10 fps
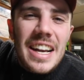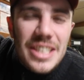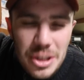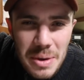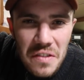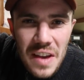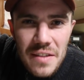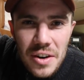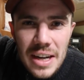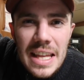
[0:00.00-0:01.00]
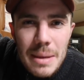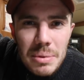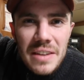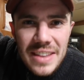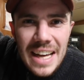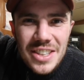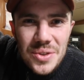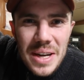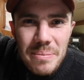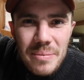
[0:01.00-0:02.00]
do me a favor and keep living that
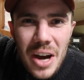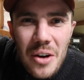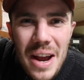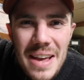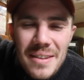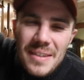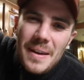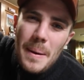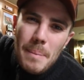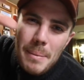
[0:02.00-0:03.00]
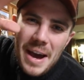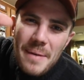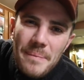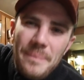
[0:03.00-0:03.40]
dream. All right? Bye-bye.